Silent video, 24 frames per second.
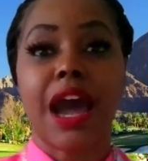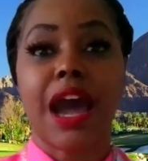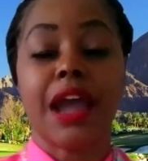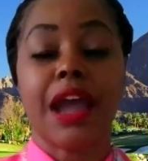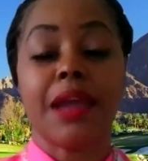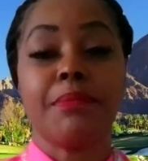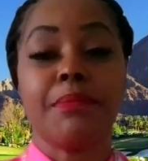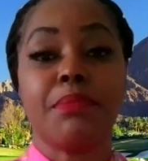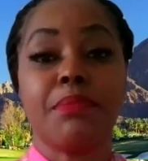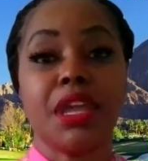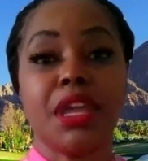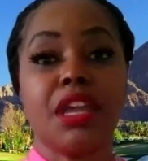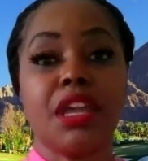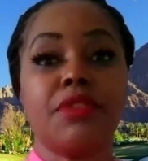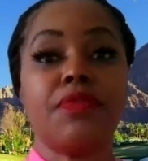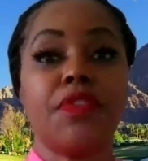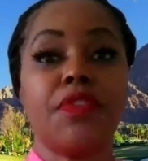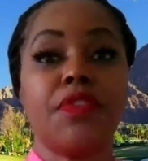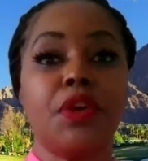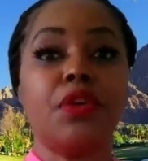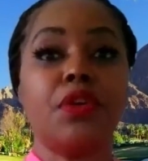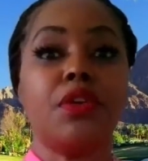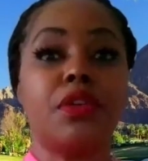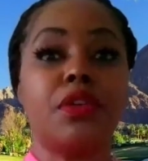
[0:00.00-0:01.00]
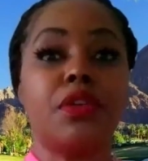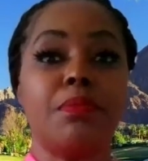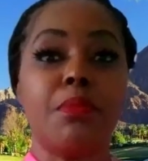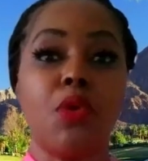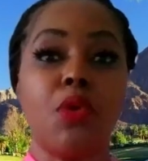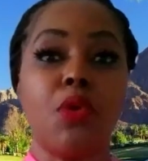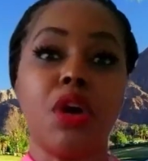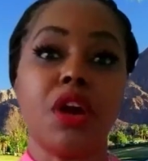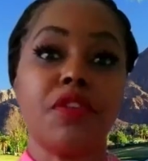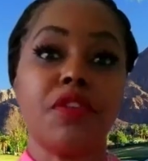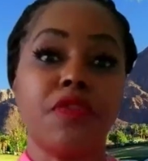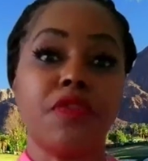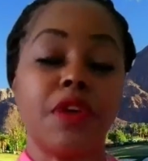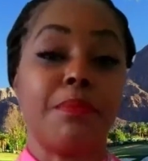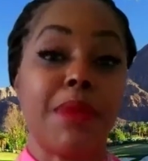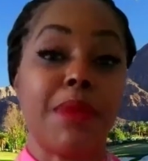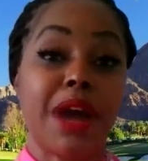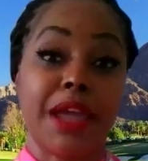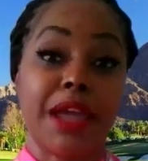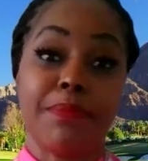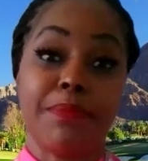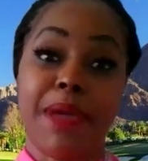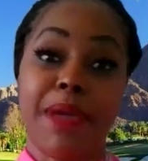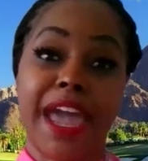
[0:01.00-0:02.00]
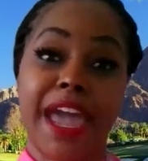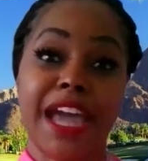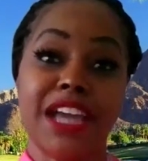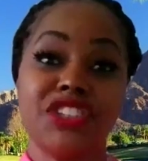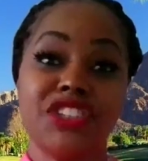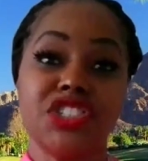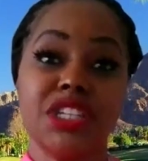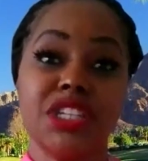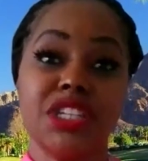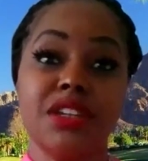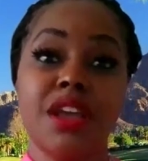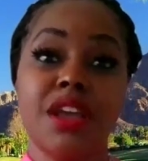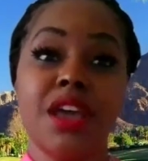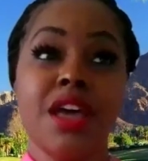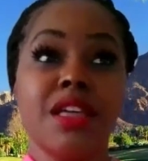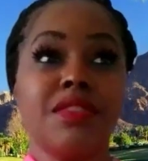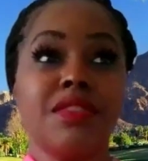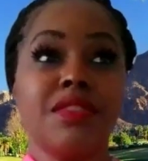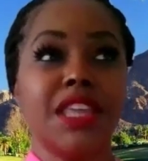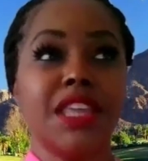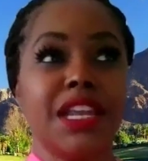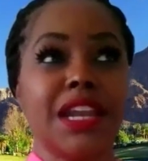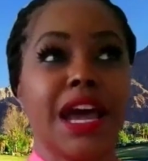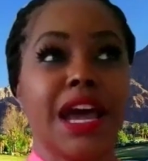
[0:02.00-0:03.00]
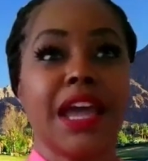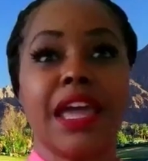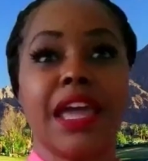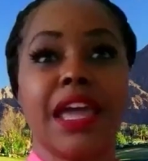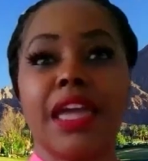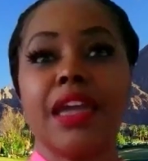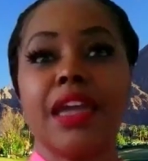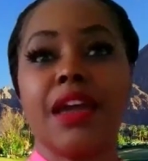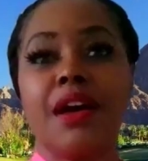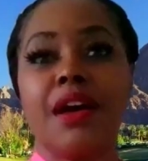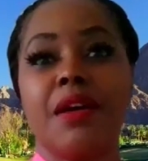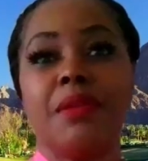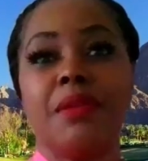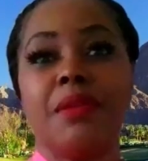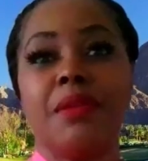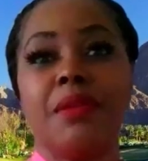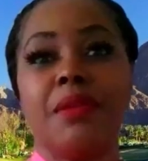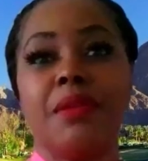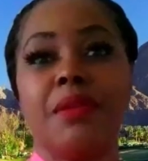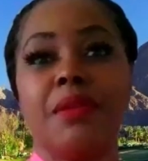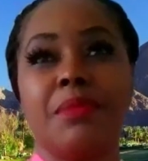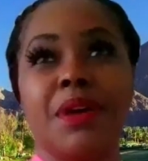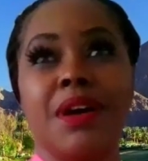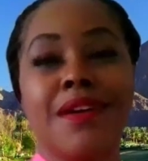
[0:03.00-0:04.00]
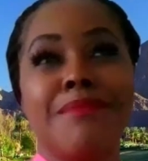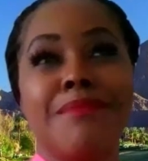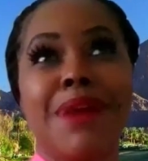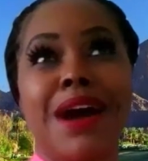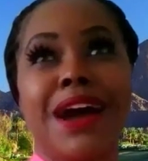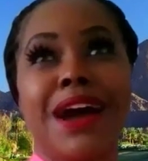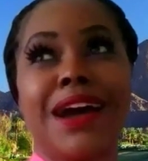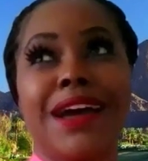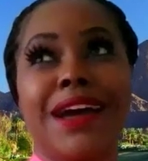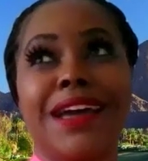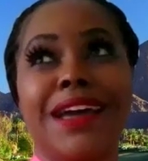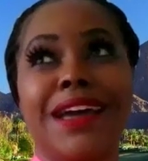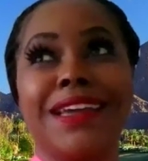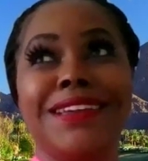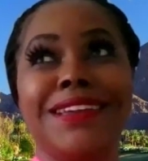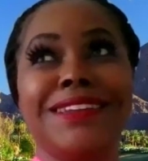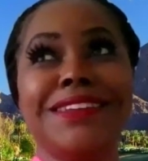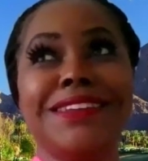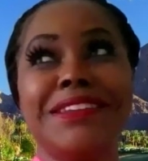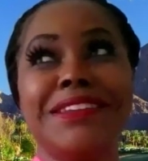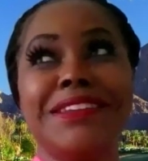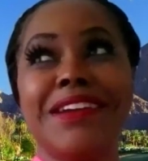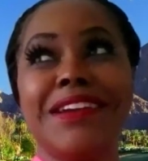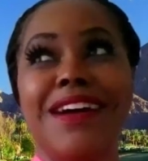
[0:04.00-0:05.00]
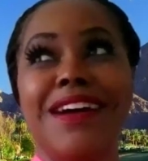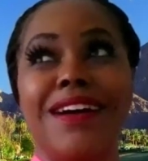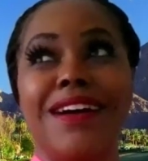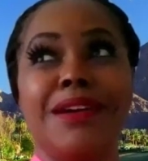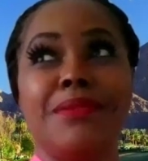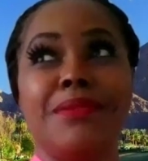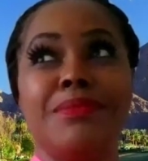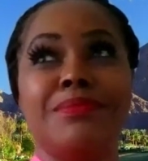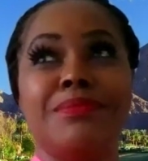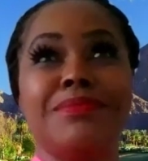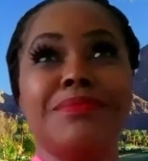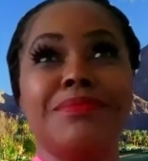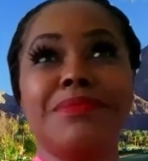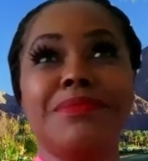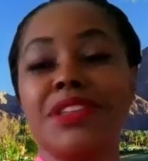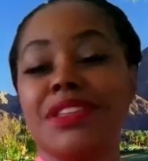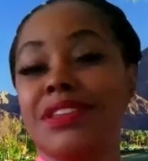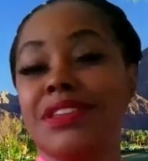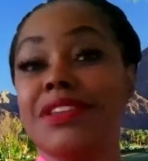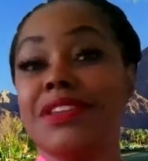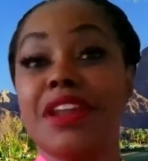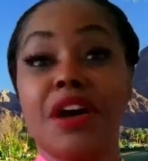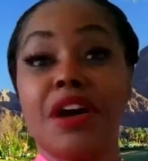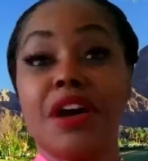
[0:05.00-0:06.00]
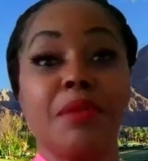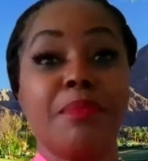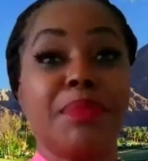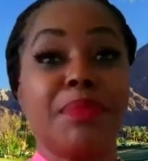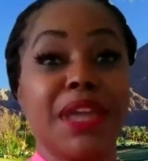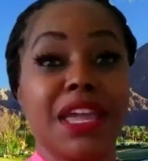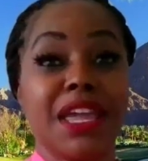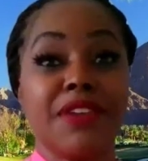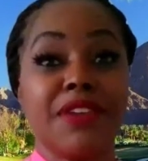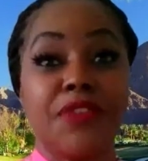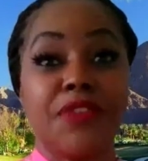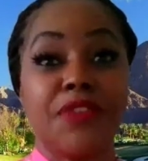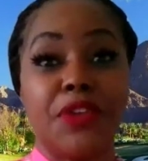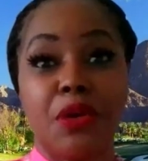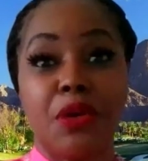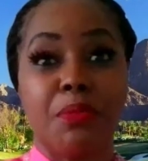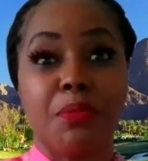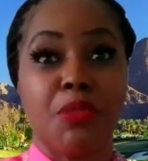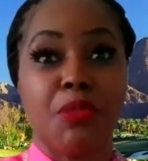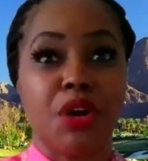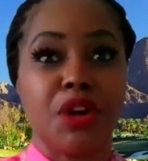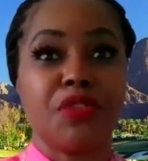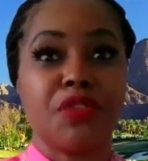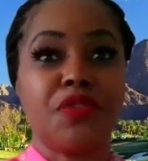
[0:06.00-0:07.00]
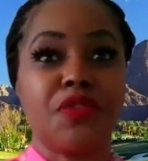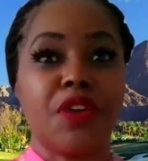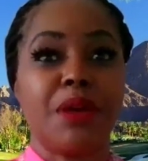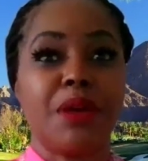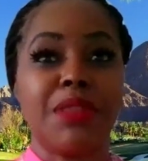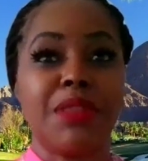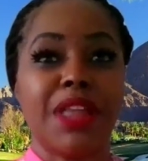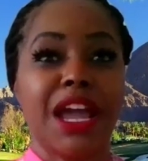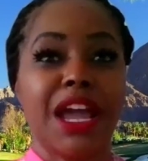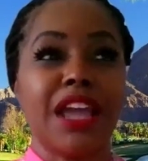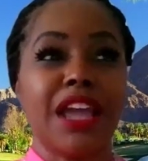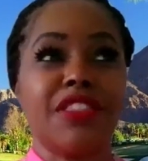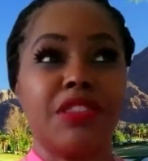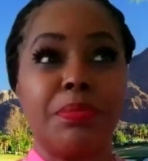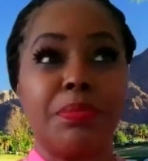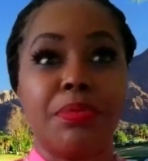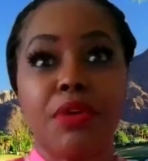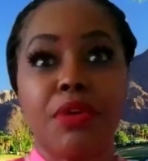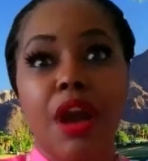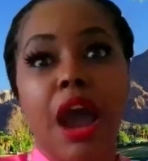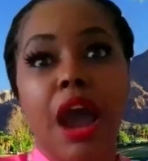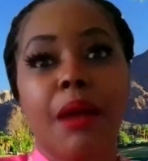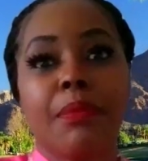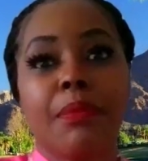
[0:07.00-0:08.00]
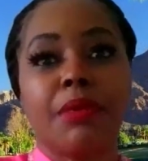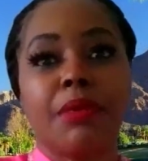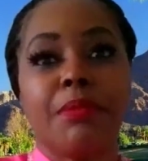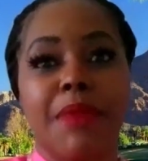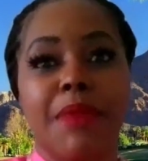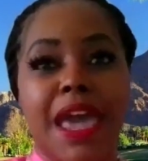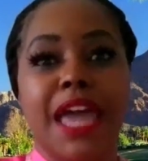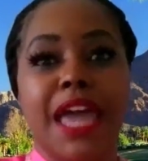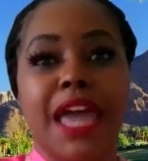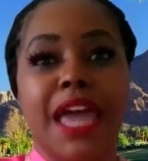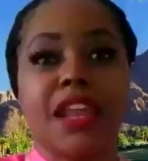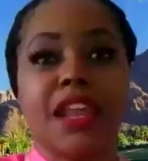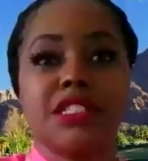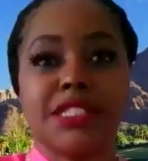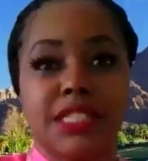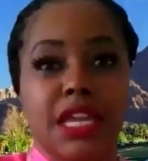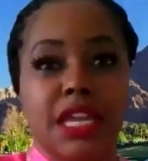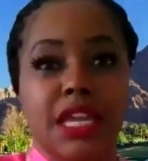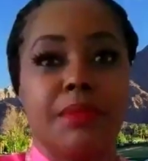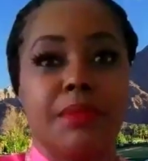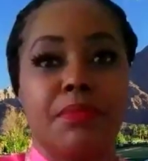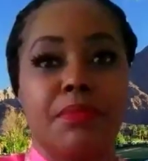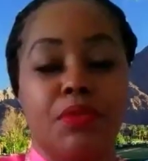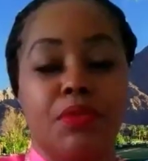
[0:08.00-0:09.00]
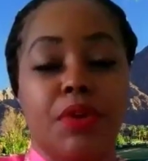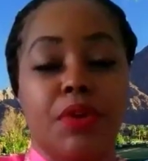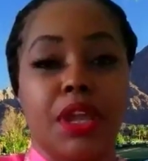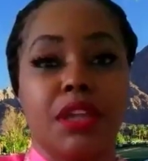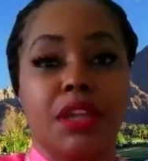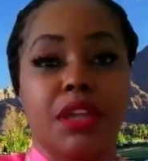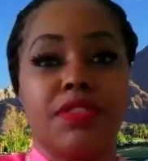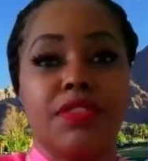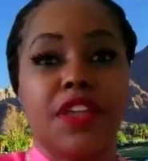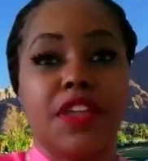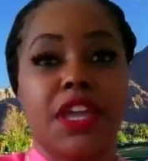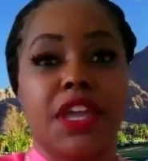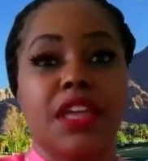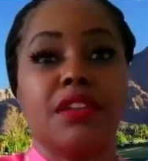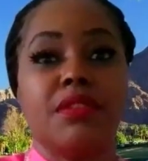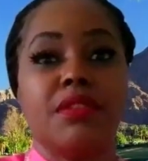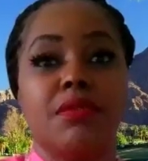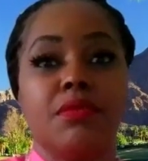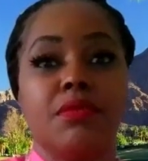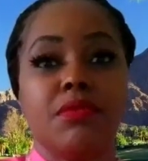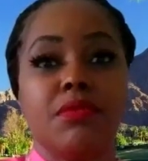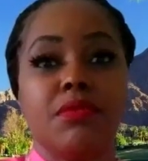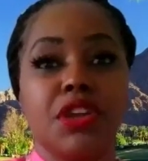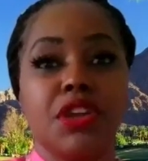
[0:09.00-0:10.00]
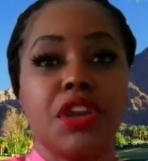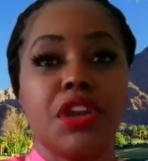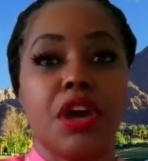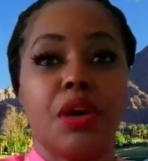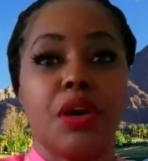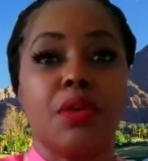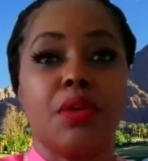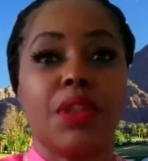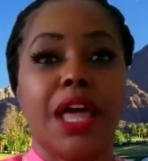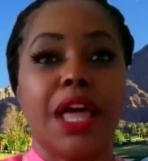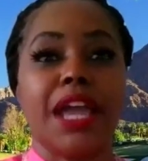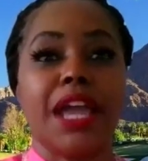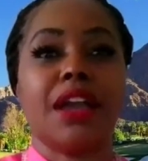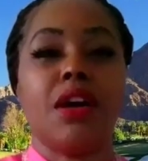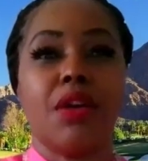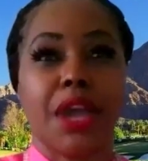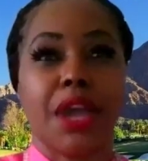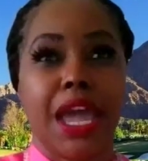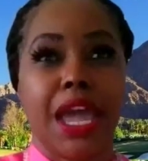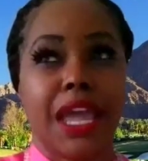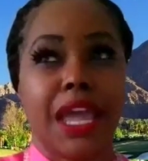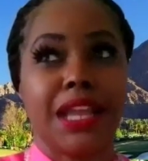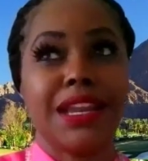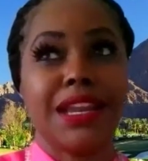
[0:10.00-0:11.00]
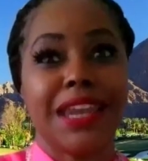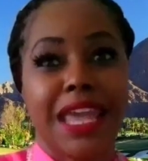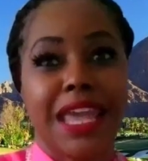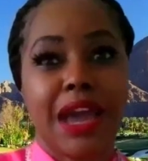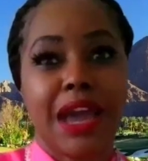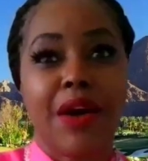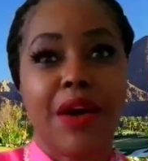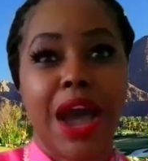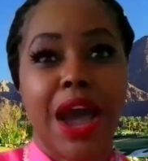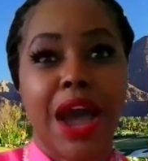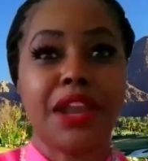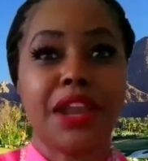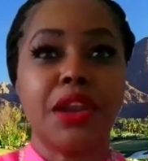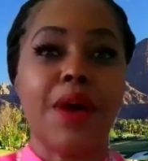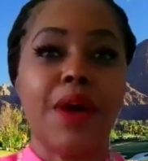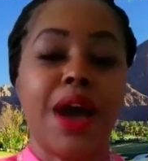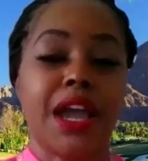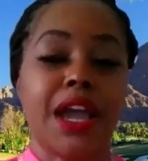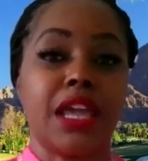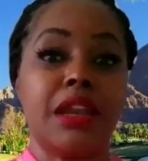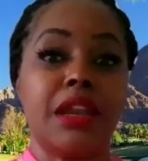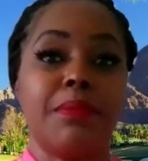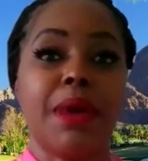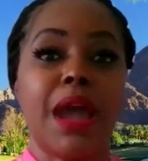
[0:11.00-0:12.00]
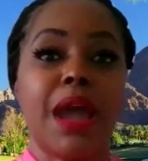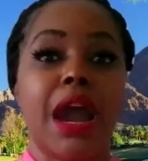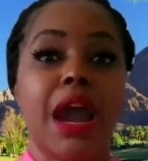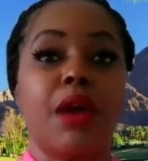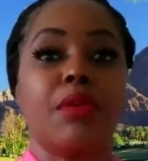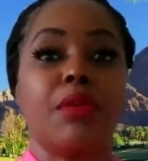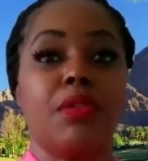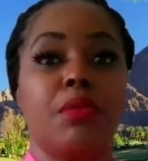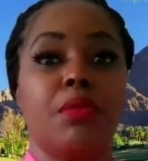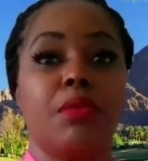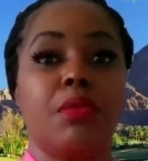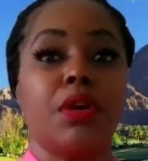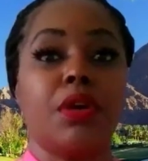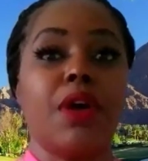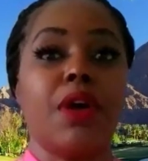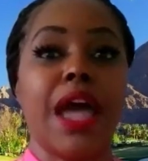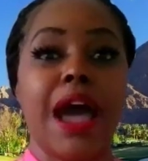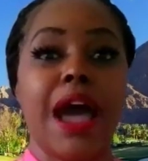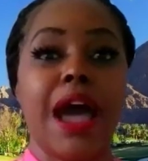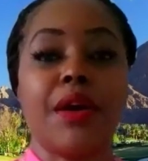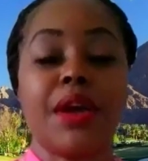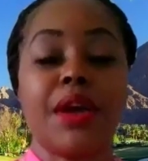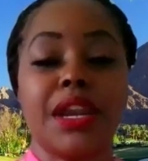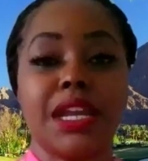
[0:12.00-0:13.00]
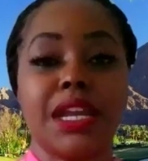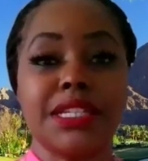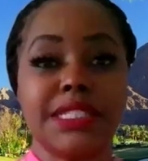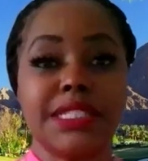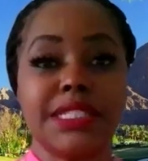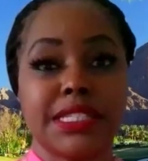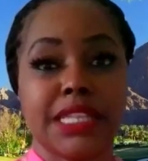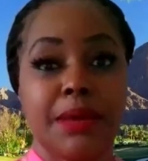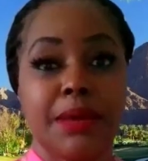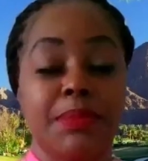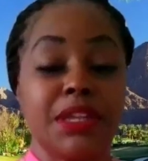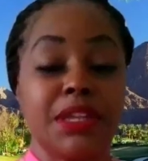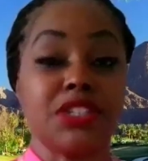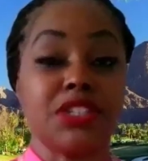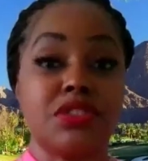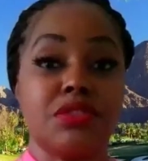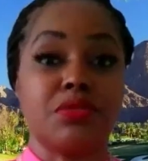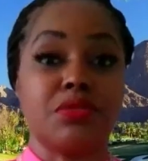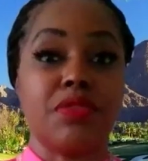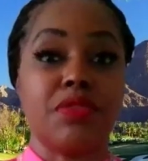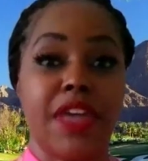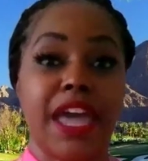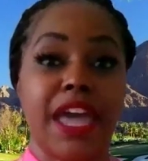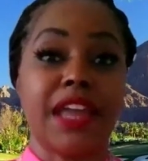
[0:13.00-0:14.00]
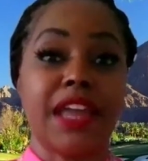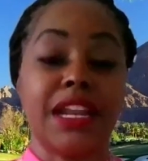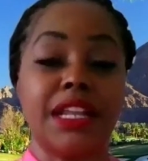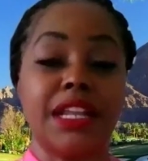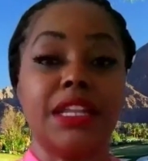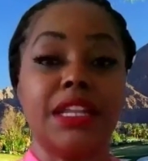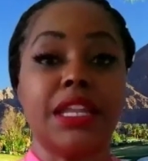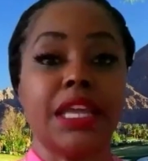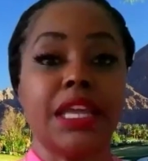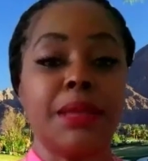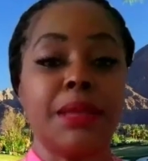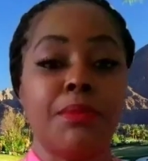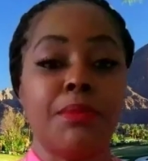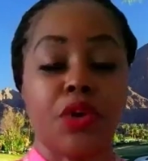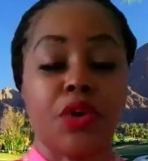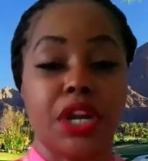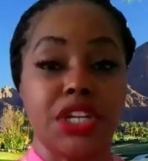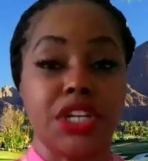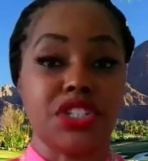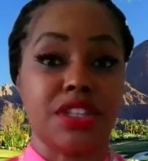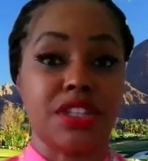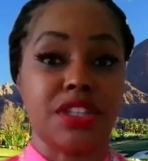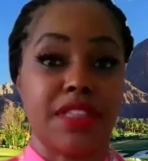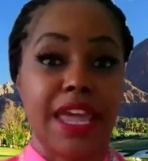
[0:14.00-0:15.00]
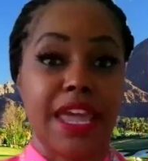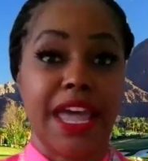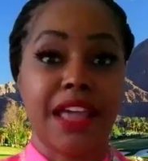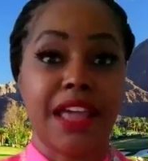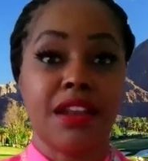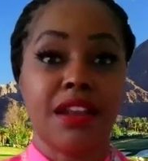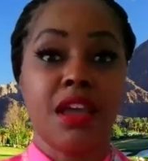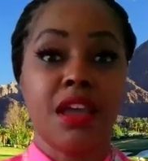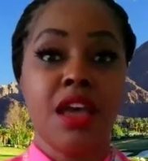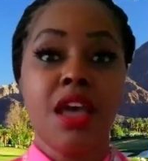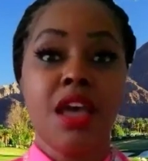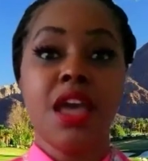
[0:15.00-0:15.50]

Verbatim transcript: I'm being fueled more from my passion than I am my um you know being fueled more from like the problematic standpoint than you know like okay now i know i can empower the world how can i step into that and lean more into that